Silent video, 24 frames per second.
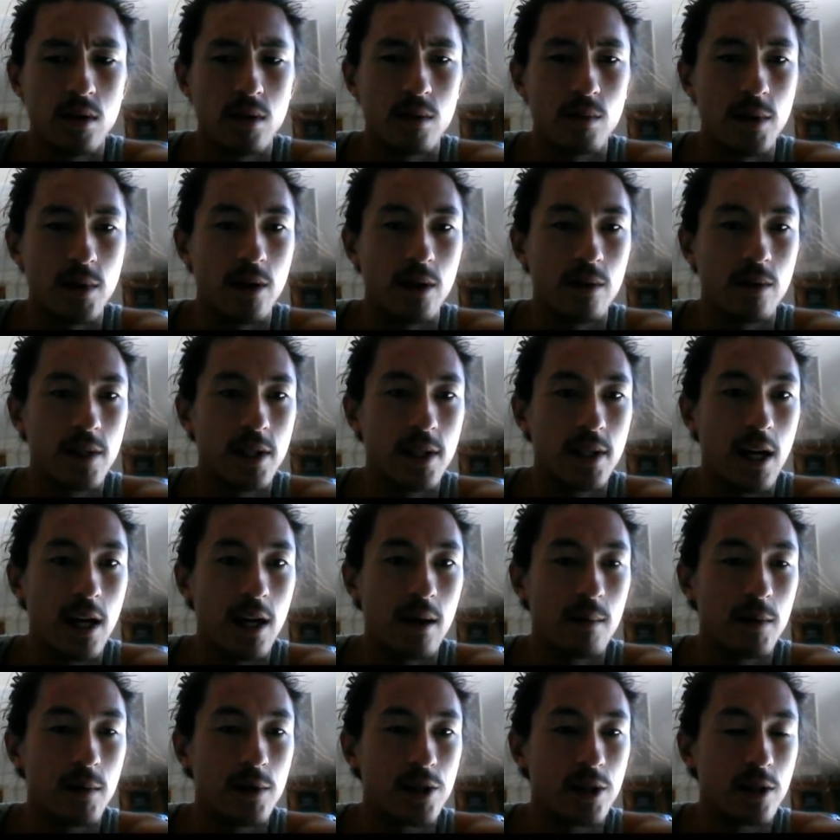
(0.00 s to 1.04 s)
We don't need
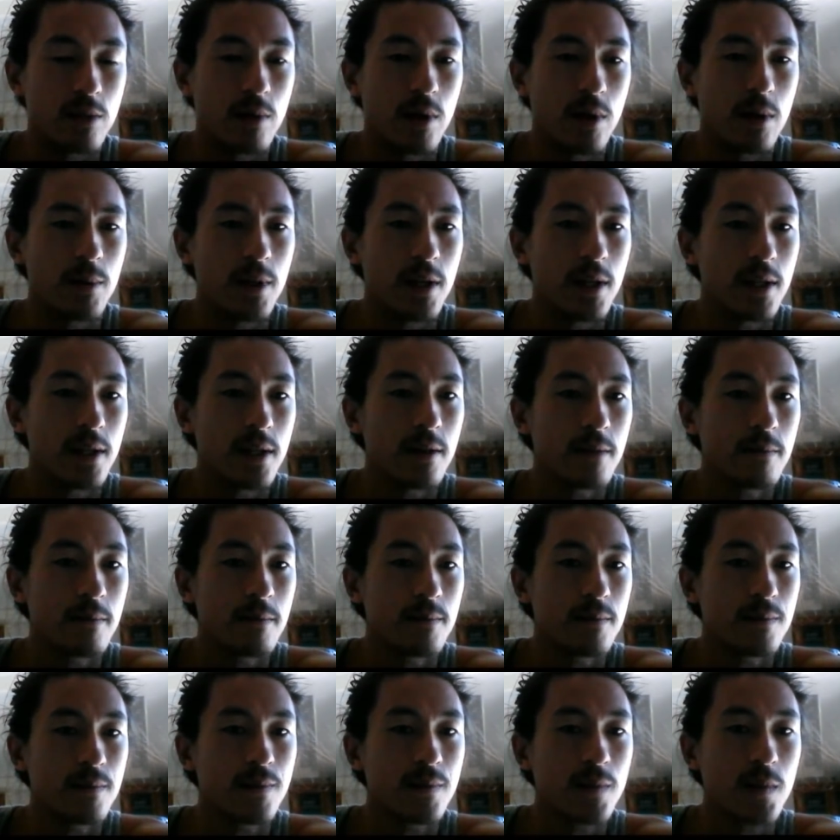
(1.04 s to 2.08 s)
that much equipment.
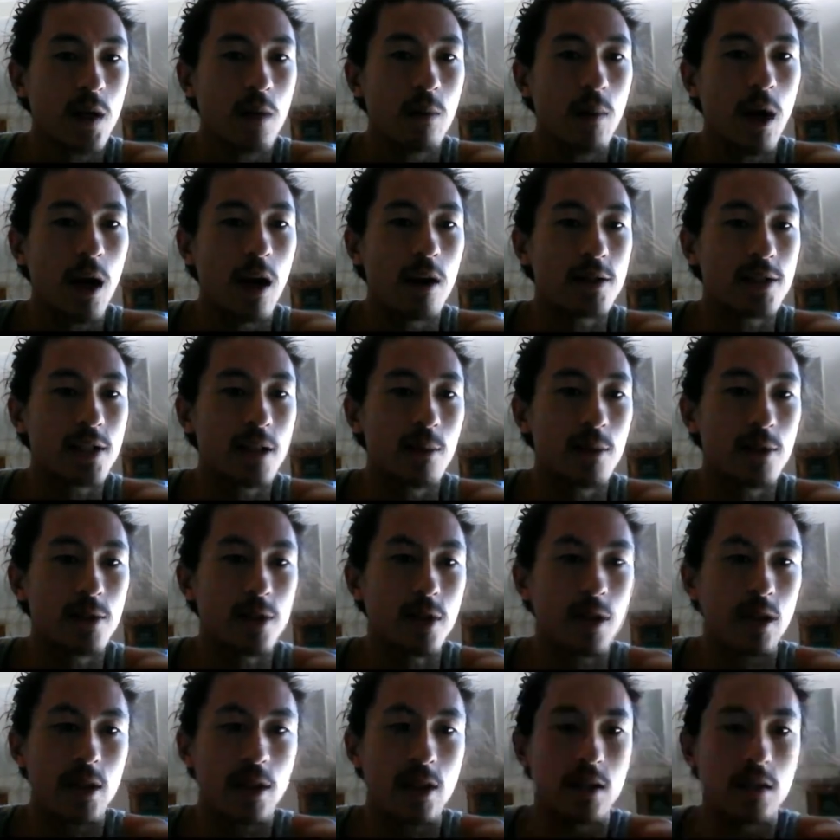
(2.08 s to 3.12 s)
Wow, someone
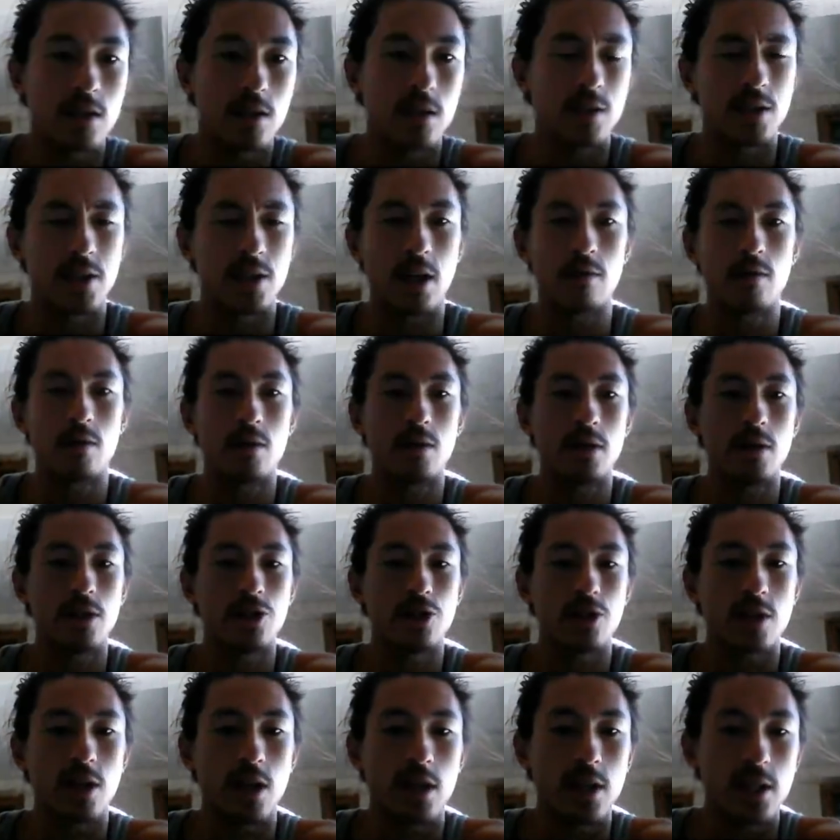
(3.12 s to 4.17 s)
took several
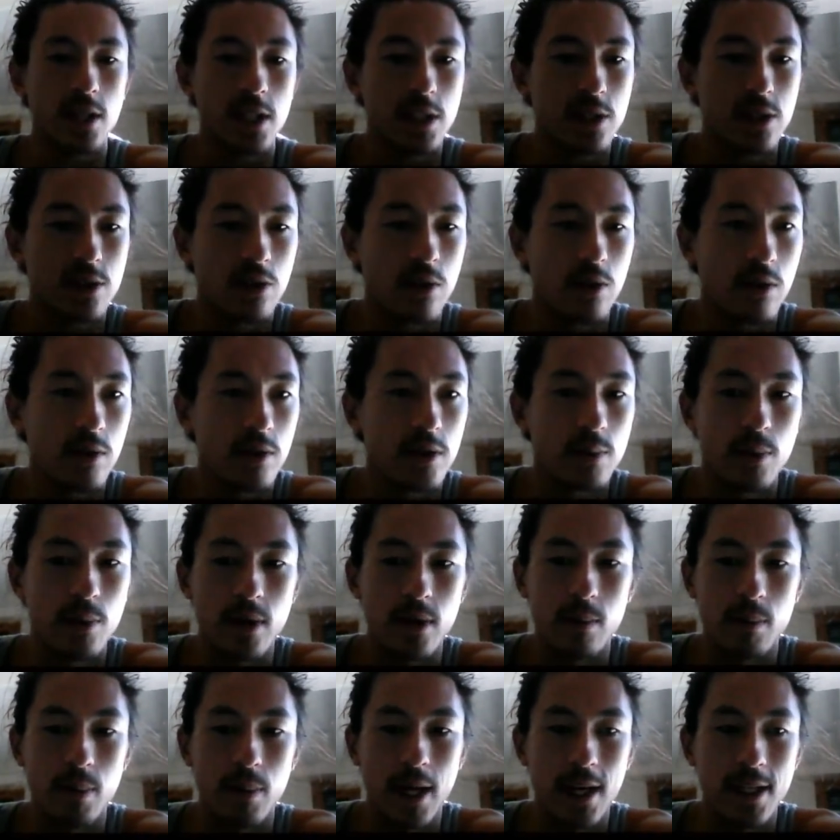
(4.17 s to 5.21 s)
Legion Conquistadors
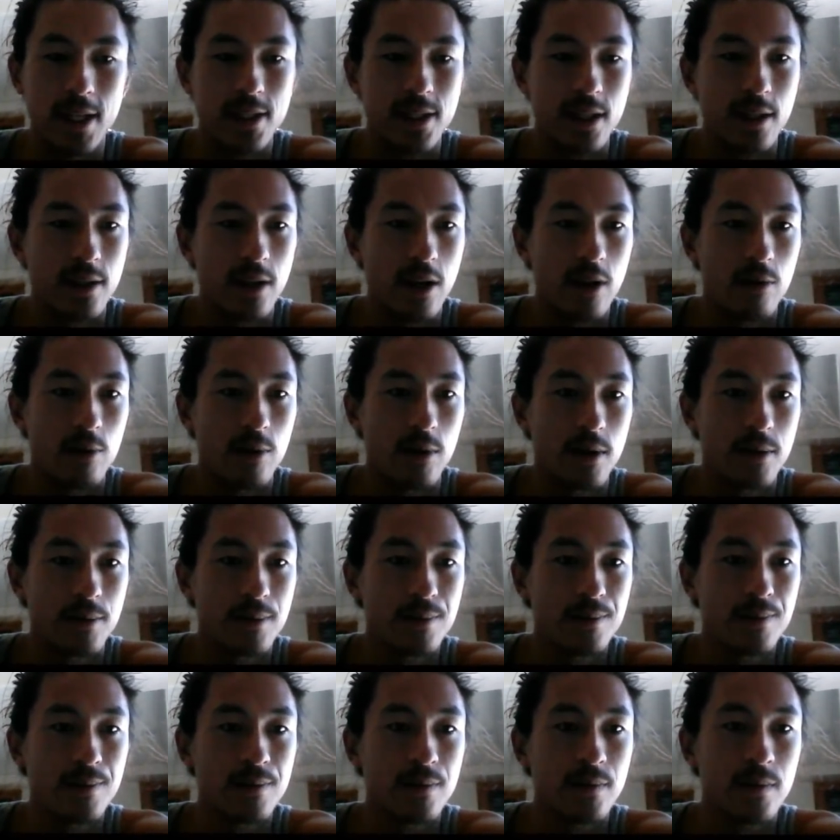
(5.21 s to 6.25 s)
but passed on the other one.
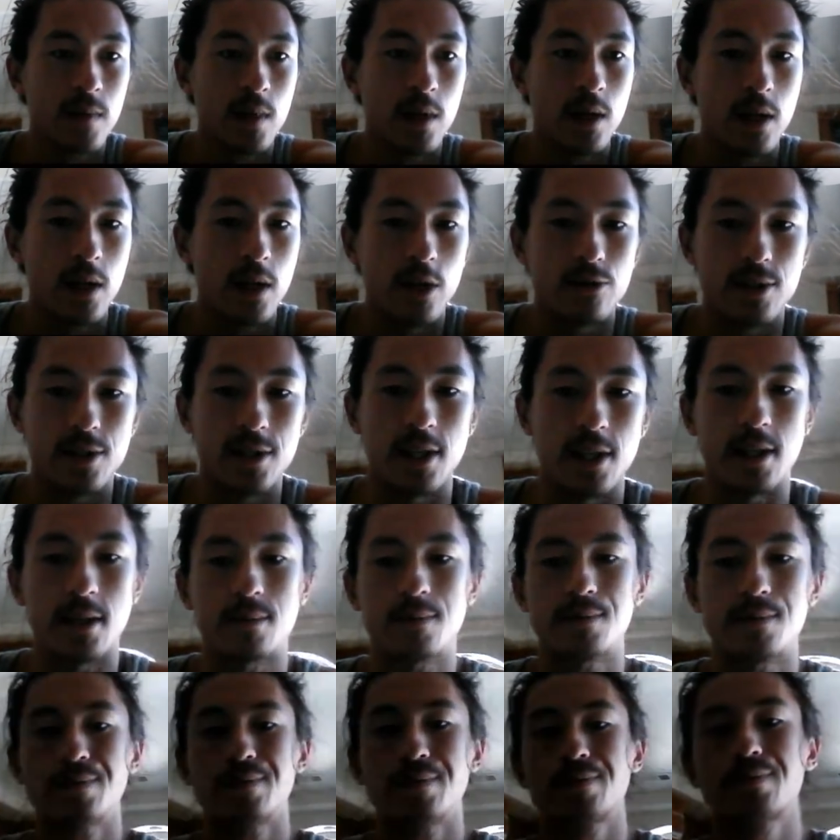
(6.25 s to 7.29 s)
Interesting.
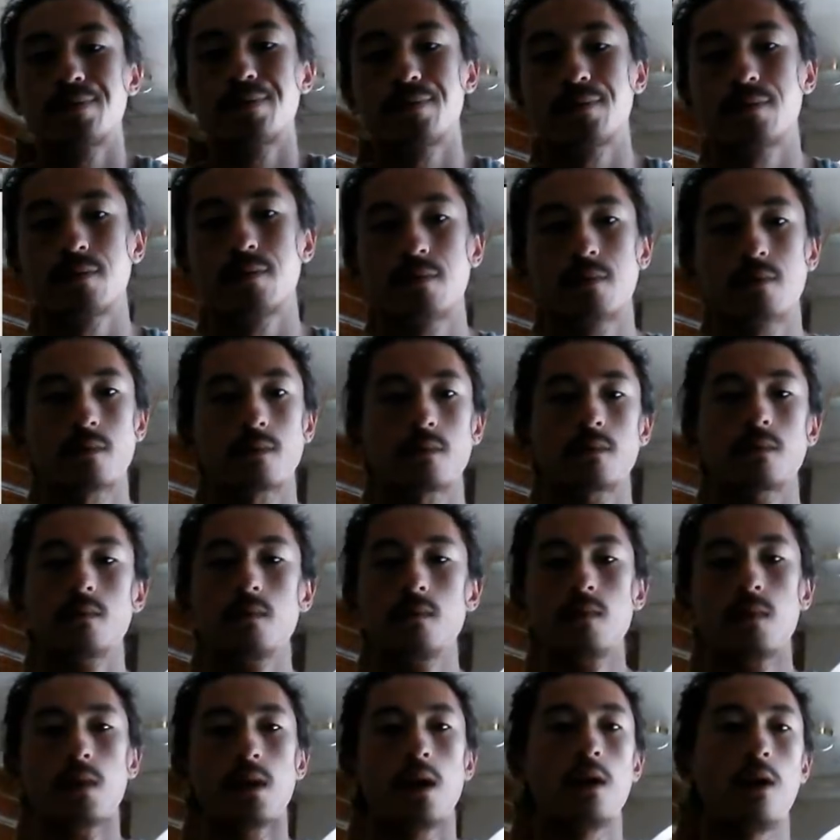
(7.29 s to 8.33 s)

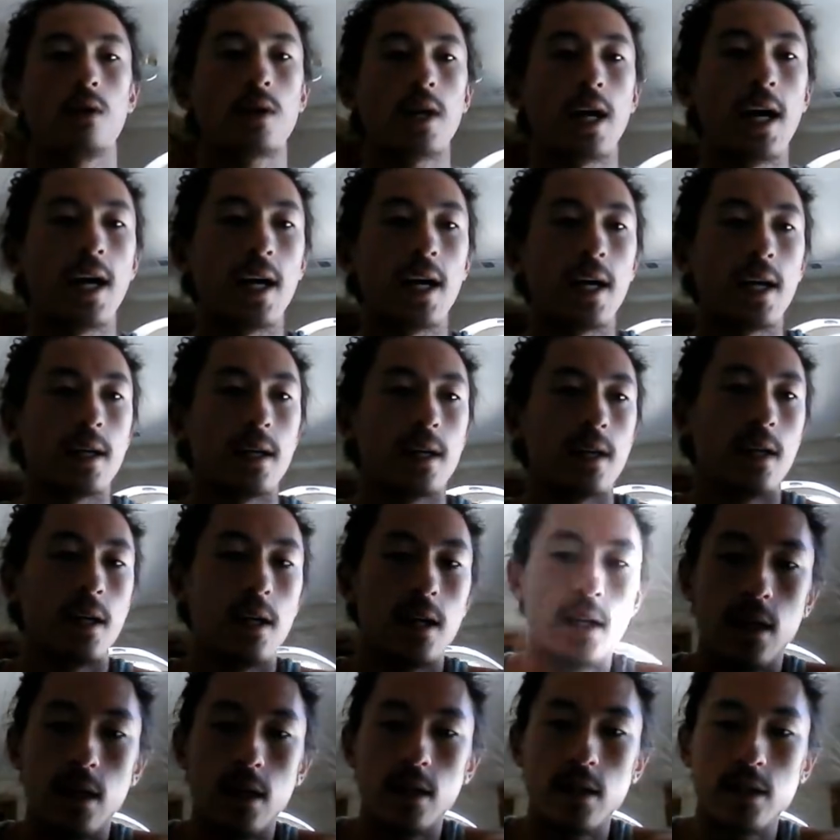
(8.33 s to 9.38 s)
Okay,
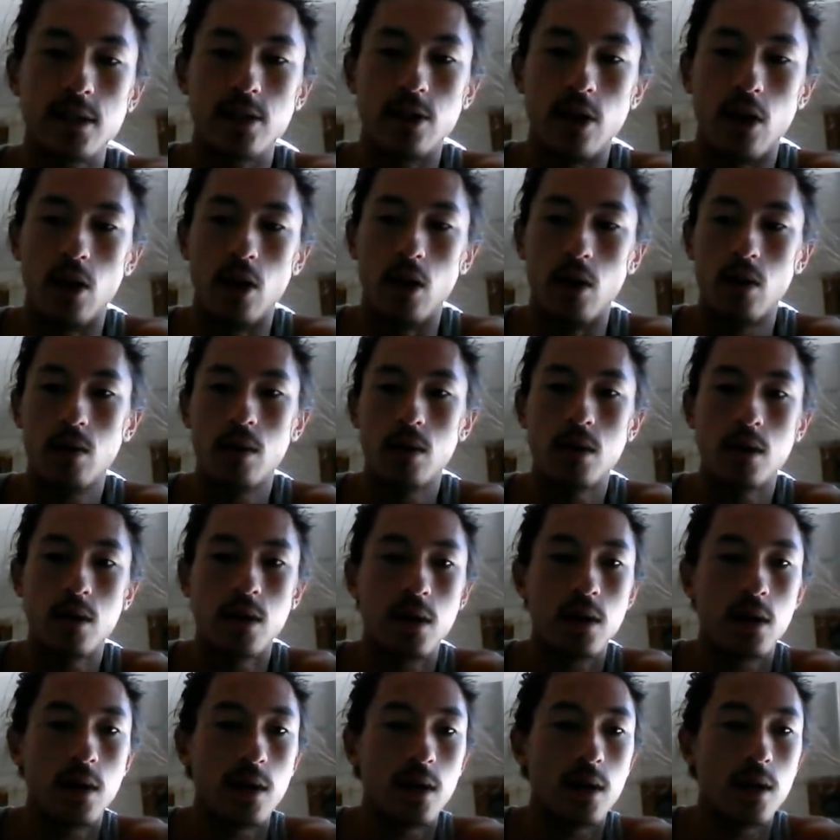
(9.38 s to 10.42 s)
so
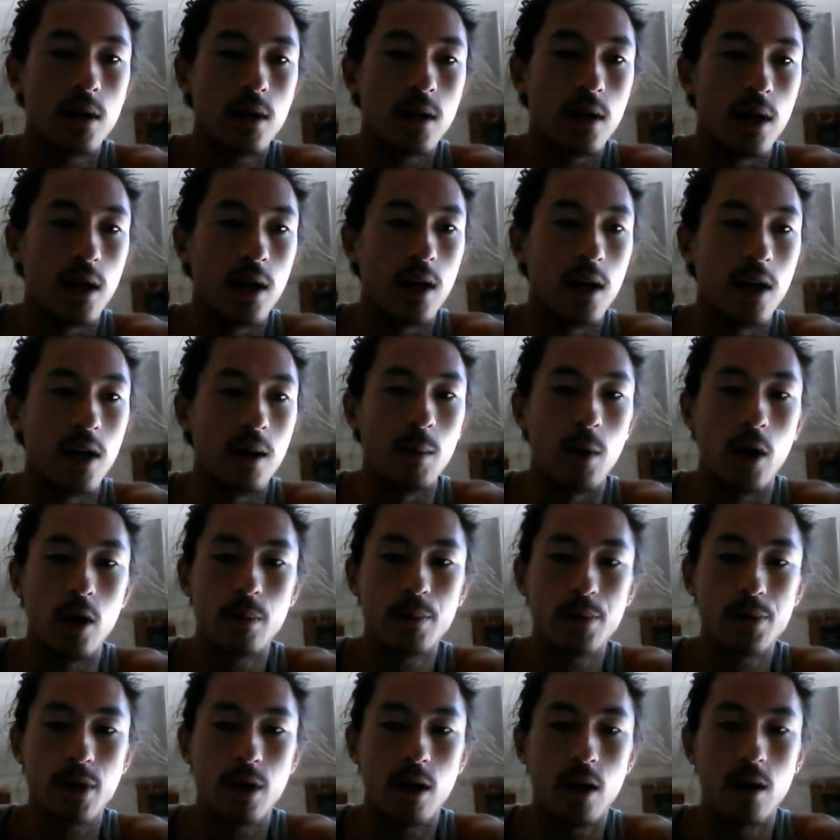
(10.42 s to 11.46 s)

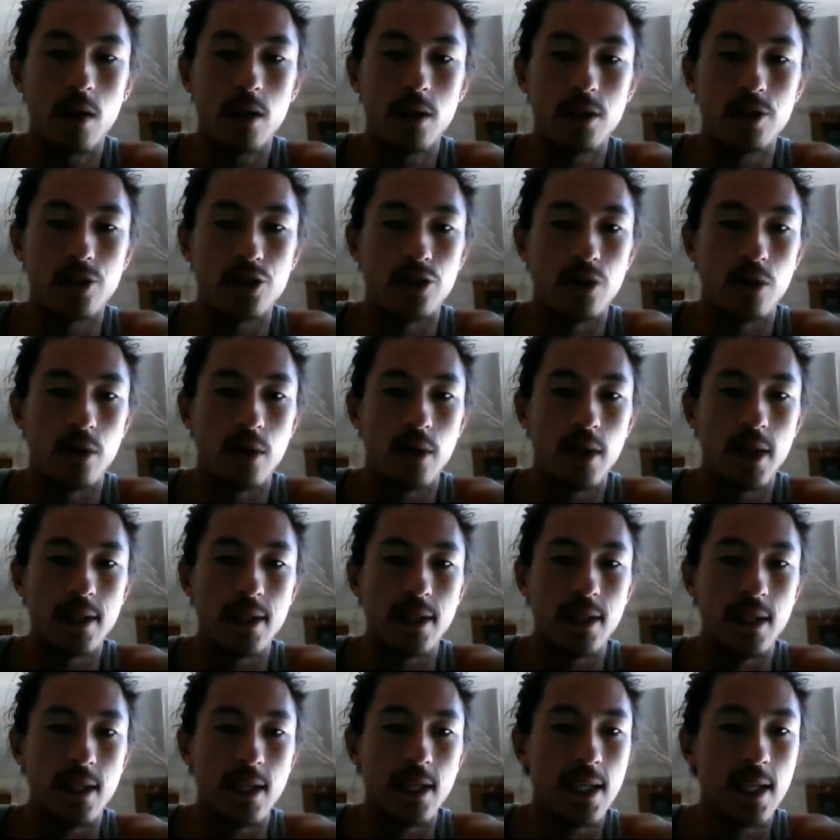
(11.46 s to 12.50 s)
hope y'all enjoyed
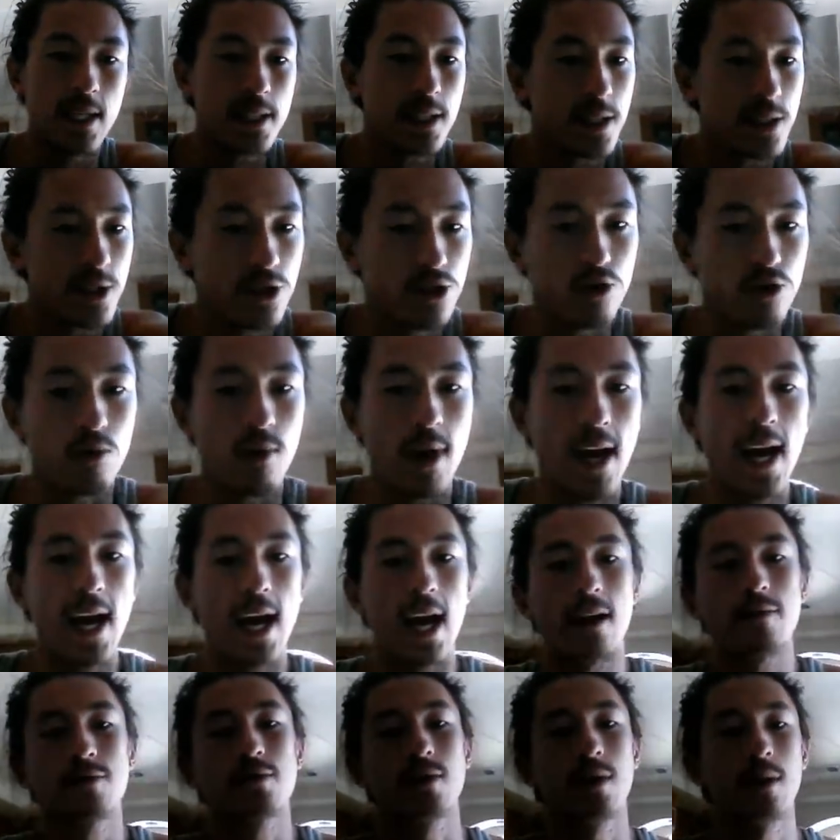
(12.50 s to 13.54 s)
this draft.